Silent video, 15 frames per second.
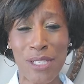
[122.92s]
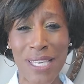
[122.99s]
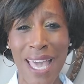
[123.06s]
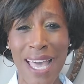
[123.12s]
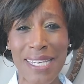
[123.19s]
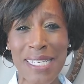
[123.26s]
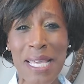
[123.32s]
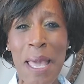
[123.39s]

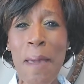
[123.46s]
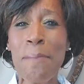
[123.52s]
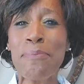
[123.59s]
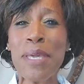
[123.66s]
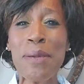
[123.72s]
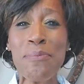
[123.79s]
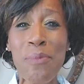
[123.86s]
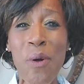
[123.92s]
yet,
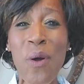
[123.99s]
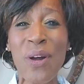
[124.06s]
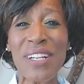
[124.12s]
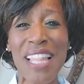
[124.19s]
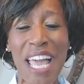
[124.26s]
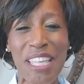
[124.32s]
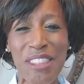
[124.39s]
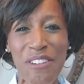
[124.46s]
be more
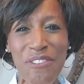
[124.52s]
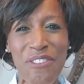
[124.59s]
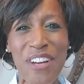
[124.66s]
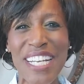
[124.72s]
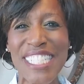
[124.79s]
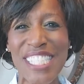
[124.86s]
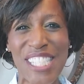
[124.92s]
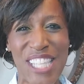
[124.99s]
like the
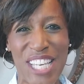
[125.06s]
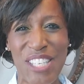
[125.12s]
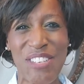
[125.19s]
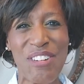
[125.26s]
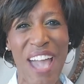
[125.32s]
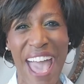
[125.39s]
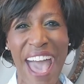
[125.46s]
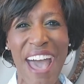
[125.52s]
friends that
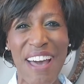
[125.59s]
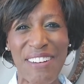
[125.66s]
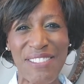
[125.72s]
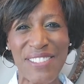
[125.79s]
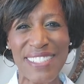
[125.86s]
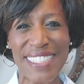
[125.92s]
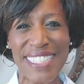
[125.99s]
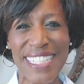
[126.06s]
you have.
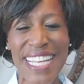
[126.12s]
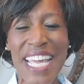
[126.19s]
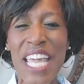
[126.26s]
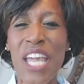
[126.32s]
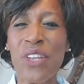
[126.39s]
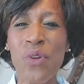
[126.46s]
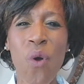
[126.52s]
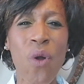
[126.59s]

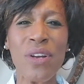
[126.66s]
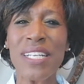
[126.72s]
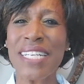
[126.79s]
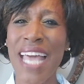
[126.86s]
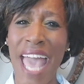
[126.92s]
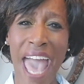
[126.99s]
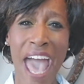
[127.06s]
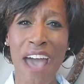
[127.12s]
In order
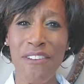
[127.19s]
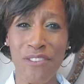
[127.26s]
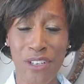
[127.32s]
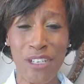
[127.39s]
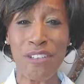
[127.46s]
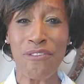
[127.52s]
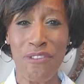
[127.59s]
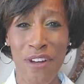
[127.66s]
to have
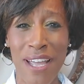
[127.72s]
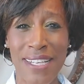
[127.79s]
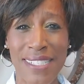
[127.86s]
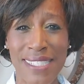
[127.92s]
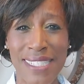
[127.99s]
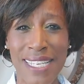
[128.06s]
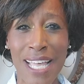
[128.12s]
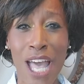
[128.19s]
good
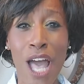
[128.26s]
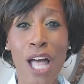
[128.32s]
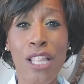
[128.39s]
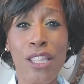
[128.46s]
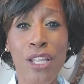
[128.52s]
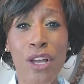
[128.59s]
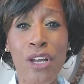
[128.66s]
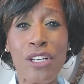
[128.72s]
friends,
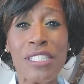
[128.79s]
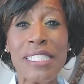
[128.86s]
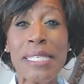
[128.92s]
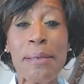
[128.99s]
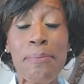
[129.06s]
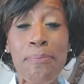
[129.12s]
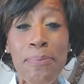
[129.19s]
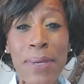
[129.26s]
learn
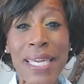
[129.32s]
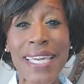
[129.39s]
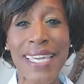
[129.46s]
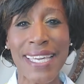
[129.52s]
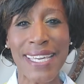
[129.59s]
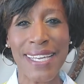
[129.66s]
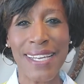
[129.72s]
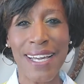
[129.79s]
to
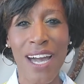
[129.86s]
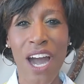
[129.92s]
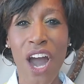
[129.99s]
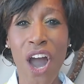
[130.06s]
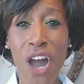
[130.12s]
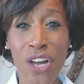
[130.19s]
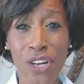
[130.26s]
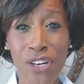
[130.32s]
be
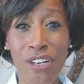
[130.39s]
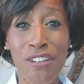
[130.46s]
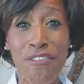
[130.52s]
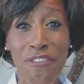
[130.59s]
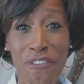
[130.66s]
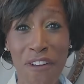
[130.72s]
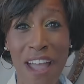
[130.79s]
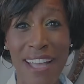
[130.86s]
a good
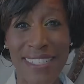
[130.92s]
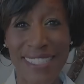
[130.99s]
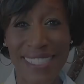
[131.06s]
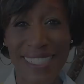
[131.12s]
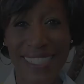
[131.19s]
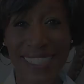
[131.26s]
friend.